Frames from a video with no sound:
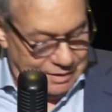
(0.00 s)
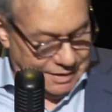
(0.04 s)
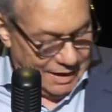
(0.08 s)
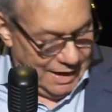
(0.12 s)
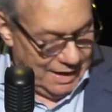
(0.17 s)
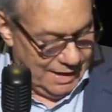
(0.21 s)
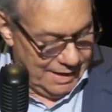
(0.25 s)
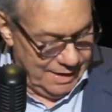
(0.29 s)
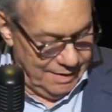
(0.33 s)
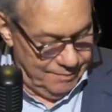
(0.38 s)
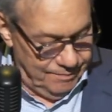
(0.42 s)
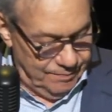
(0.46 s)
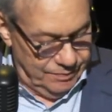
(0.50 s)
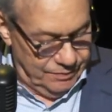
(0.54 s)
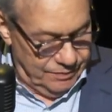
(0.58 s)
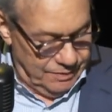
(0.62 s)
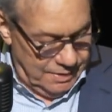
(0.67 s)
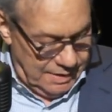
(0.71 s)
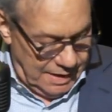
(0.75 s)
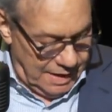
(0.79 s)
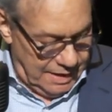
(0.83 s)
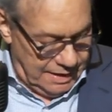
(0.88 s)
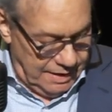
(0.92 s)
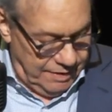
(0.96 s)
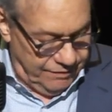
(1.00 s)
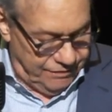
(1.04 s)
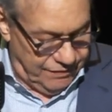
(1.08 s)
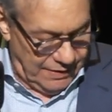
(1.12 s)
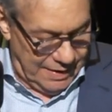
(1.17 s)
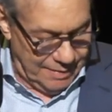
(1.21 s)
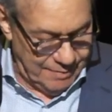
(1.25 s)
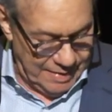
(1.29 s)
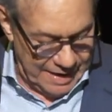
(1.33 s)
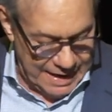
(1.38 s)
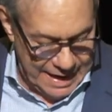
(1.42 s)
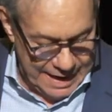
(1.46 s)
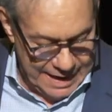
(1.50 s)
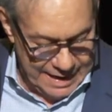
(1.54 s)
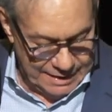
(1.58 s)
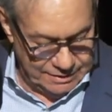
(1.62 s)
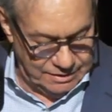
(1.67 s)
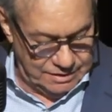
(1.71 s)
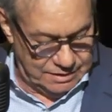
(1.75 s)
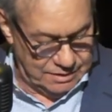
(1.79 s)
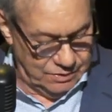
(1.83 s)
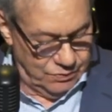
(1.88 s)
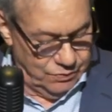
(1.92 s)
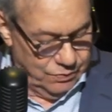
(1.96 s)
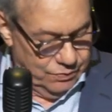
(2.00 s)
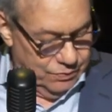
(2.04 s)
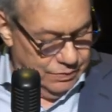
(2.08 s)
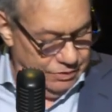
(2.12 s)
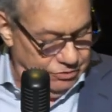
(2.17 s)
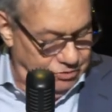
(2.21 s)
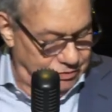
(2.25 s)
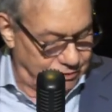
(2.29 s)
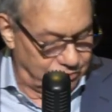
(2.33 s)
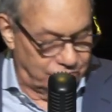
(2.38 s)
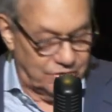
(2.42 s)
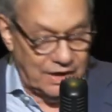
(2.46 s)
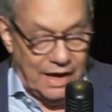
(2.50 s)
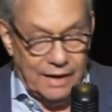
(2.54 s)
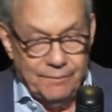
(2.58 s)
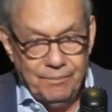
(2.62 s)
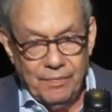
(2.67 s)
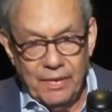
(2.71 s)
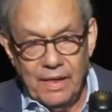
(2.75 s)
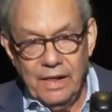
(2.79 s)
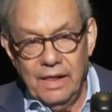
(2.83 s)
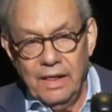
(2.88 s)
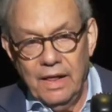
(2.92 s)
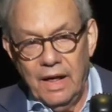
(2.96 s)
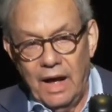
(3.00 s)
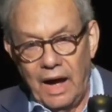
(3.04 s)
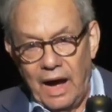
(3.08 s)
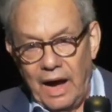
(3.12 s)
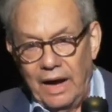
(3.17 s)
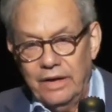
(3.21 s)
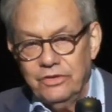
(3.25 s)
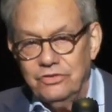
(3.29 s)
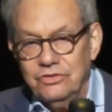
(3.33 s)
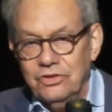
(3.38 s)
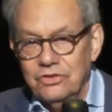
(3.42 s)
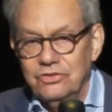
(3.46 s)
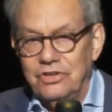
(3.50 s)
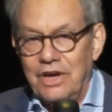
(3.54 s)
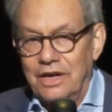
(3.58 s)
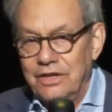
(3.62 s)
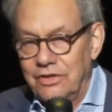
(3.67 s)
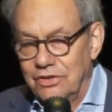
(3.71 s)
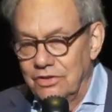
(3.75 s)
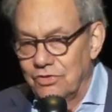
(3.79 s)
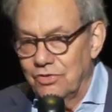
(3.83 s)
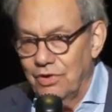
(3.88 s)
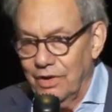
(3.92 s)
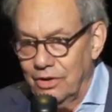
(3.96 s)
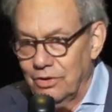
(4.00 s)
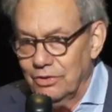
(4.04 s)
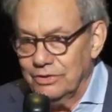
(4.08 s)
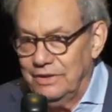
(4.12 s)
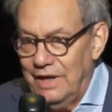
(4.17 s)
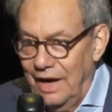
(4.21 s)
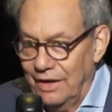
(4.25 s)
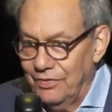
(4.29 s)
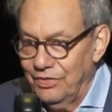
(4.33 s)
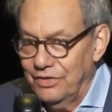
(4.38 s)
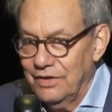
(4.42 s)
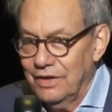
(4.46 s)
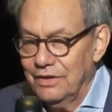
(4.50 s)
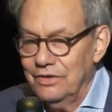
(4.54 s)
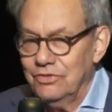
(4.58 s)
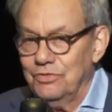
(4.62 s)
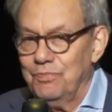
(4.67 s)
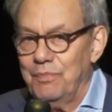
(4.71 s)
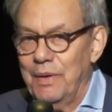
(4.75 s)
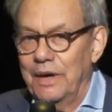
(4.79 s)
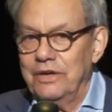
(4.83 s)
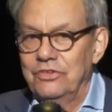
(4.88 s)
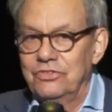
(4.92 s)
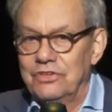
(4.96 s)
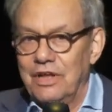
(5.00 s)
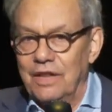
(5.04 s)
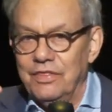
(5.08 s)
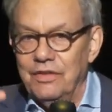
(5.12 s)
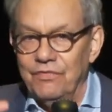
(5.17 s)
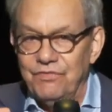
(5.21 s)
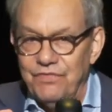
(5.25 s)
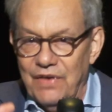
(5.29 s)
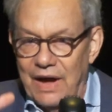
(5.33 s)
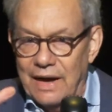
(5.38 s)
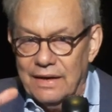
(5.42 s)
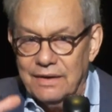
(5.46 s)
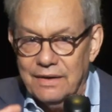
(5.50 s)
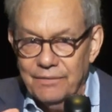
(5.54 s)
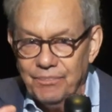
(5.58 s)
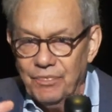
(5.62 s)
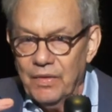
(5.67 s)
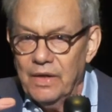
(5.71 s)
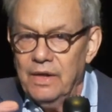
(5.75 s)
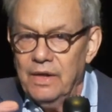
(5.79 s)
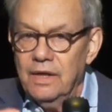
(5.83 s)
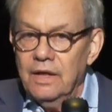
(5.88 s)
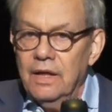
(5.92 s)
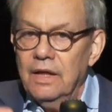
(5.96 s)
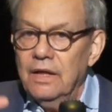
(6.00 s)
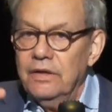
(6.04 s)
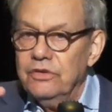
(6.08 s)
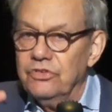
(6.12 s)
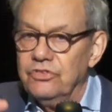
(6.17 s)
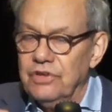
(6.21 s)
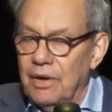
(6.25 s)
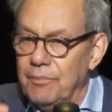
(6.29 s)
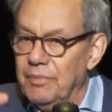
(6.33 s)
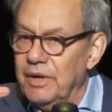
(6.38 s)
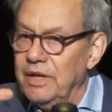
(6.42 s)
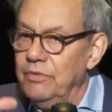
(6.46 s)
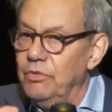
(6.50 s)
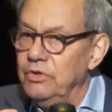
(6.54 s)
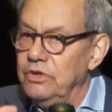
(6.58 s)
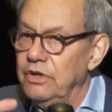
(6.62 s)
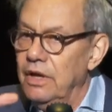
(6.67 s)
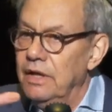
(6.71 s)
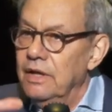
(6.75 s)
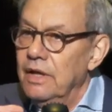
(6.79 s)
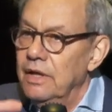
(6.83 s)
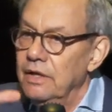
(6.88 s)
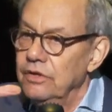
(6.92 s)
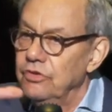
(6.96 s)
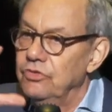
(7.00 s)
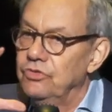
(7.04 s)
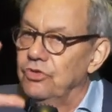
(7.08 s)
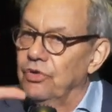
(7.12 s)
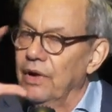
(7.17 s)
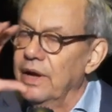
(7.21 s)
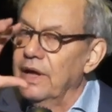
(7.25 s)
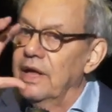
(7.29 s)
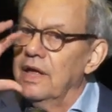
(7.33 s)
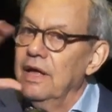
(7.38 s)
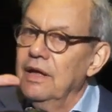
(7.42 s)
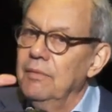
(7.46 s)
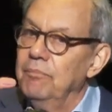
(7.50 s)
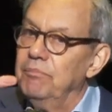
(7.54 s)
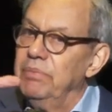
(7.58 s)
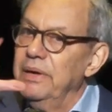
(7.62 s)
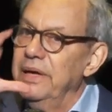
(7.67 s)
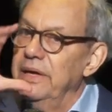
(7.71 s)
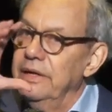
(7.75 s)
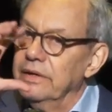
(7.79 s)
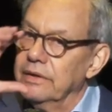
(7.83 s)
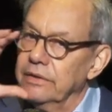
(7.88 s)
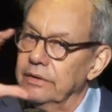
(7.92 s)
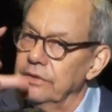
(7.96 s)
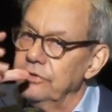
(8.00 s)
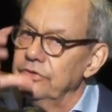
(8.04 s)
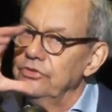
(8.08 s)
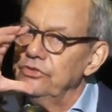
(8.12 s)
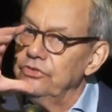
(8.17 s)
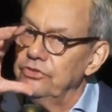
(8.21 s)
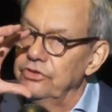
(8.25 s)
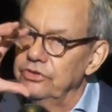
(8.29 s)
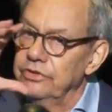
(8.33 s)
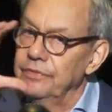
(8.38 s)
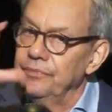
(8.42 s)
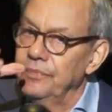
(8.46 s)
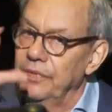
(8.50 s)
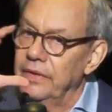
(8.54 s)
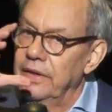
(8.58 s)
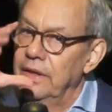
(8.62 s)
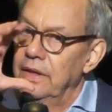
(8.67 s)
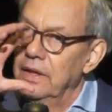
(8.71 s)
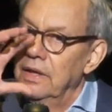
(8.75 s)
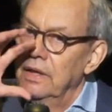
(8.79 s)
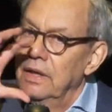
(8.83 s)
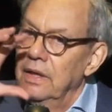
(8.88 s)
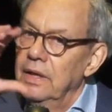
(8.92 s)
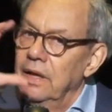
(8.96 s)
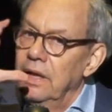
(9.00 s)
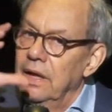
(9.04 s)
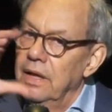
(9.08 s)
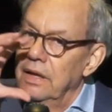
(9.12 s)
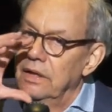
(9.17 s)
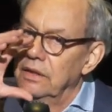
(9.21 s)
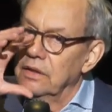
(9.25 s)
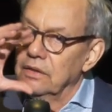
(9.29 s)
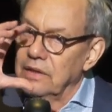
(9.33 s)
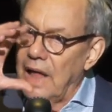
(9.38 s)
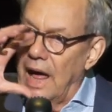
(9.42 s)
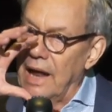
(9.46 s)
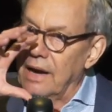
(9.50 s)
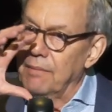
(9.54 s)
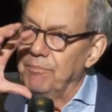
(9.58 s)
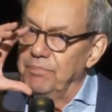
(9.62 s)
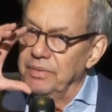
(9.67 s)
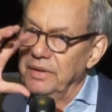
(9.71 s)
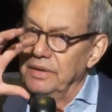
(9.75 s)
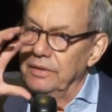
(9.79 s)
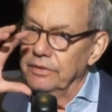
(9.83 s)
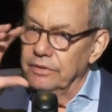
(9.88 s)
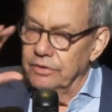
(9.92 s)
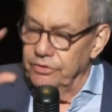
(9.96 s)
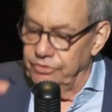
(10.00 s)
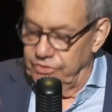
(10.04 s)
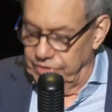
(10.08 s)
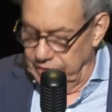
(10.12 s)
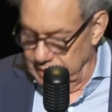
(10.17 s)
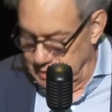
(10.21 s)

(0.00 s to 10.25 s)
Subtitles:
the time, Eddie, if I may add to what you've said. I used to say trickle-down theory is based on the fact that somebody would drinking beers, a lot of beers,